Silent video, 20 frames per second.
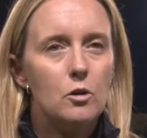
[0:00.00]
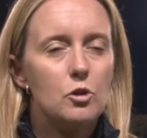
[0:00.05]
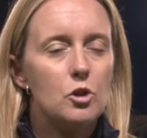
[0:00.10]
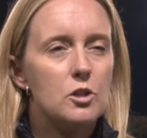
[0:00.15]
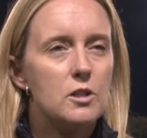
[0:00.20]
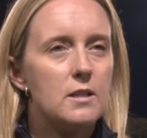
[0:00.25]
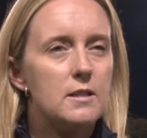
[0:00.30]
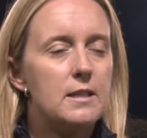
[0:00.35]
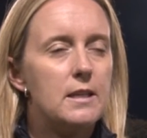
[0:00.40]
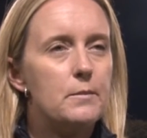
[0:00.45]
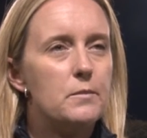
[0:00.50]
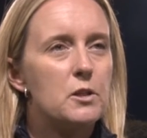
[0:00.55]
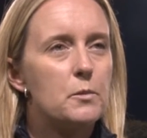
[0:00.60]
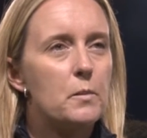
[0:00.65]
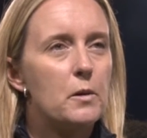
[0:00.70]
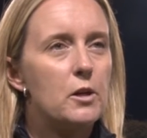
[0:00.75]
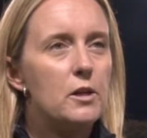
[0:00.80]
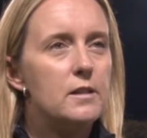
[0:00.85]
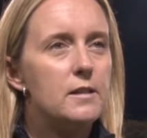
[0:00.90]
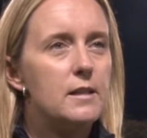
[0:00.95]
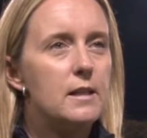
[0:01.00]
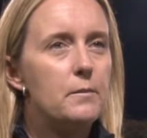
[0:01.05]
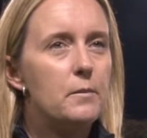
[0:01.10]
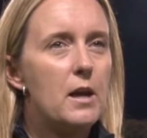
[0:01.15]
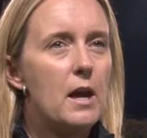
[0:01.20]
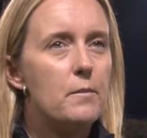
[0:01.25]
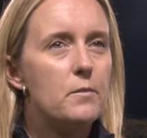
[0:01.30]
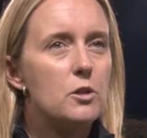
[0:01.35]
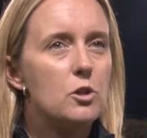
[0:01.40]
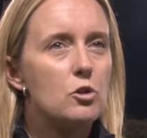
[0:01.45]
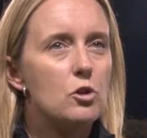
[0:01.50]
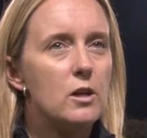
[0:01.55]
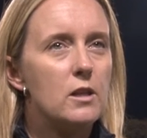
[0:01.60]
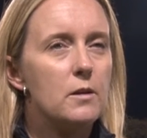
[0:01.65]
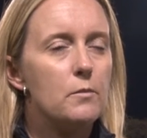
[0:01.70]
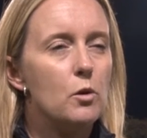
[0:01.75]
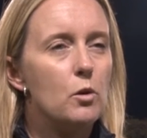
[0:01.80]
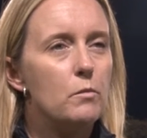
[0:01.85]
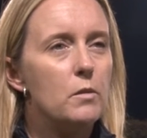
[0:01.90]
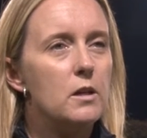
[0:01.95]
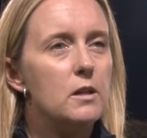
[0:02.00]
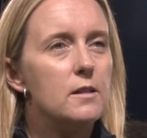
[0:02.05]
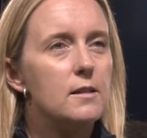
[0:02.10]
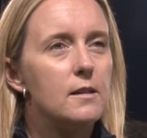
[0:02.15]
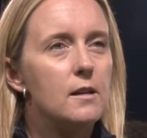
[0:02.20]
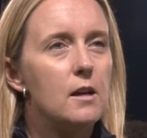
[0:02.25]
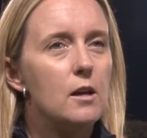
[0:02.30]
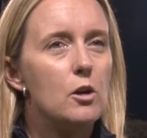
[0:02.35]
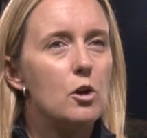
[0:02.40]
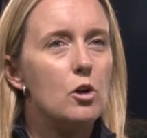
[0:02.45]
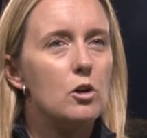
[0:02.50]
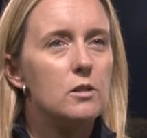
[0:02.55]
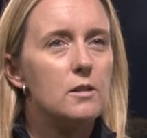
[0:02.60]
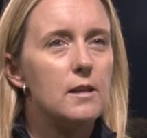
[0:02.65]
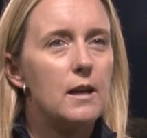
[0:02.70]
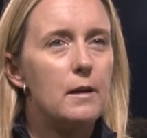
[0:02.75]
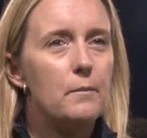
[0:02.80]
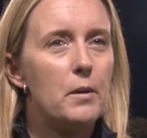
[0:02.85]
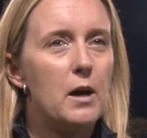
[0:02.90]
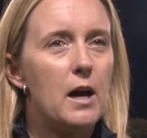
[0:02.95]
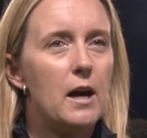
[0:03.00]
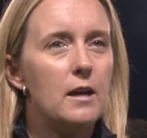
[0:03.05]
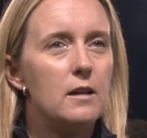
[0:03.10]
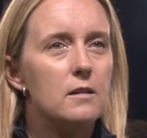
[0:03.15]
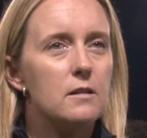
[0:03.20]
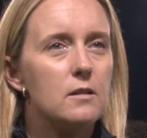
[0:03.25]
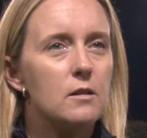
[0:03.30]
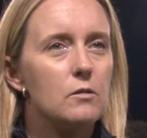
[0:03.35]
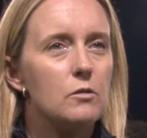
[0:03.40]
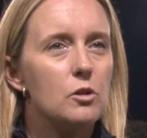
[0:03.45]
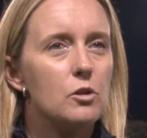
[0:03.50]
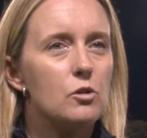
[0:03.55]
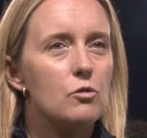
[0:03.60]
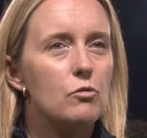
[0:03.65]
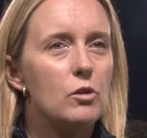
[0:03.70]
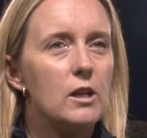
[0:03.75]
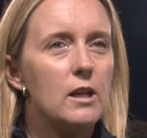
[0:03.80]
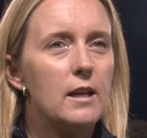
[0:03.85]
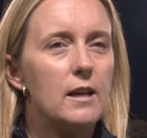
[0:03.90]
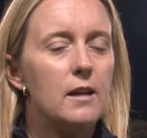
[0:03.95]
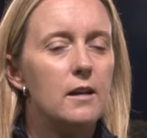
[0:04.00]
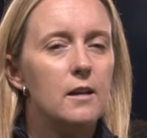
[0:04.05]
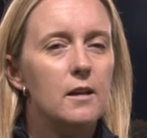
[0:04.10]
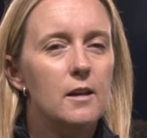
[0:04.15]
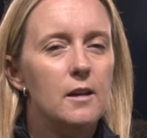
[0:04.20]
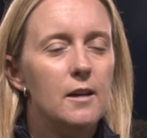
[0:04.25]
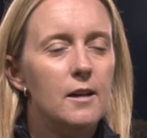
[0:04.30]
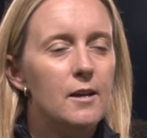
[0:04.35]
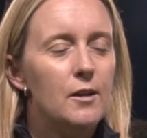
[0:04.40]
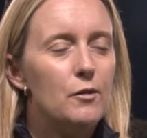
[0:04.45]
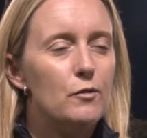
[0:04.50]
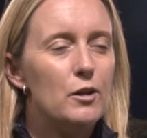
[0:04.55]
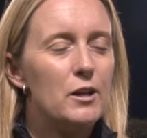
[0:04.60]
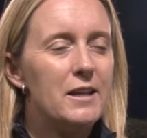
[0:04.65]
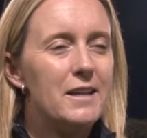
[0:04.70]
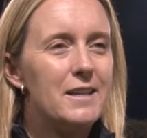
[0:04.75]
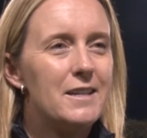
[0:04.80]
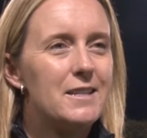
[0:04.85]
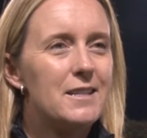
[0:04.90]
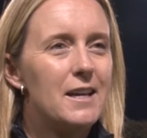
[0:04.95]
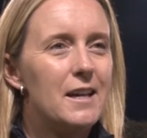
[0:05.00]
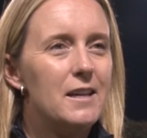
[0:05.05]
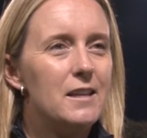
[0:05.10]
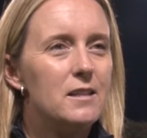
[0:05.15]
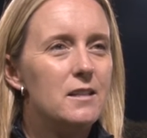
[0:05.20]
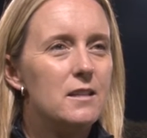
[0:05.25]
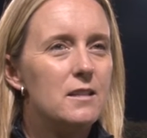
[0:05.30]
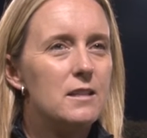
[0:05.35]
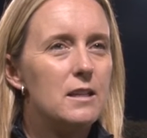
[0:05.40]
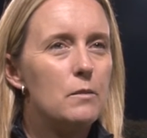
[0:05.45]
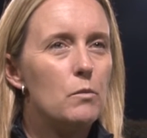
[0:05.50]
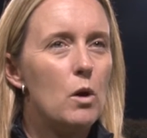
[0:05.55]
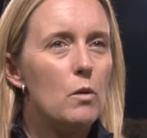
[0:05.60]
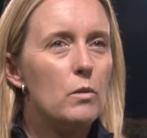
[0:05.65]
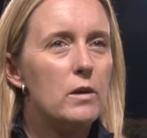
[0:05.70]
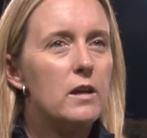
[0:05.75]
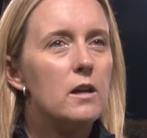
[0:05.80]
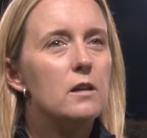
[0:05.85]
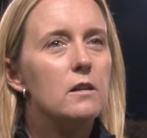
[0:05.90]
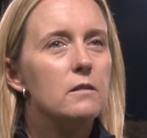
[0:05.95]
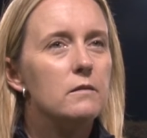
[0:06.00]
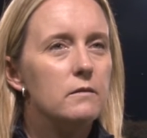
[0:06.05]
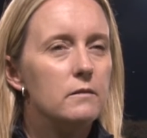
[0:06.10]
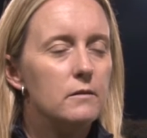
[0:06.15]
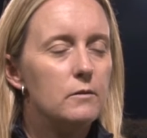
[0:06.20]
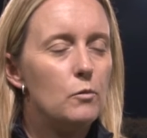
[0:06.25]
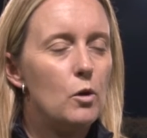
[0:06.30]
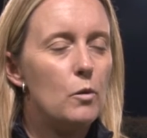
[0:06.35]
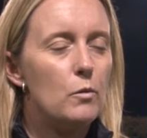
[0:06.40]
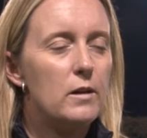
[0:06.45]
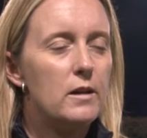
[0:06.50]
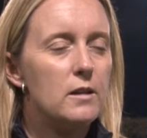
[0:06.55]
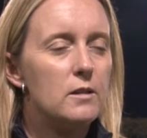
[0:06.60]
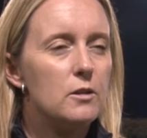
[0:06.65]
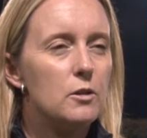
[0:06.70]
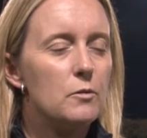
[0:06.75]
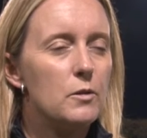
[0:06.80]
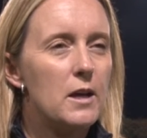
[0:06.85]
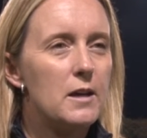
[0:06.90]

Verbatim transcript: just the team spirit and team chemistry at the moment is at an all-time high. So just really excited to see what we can do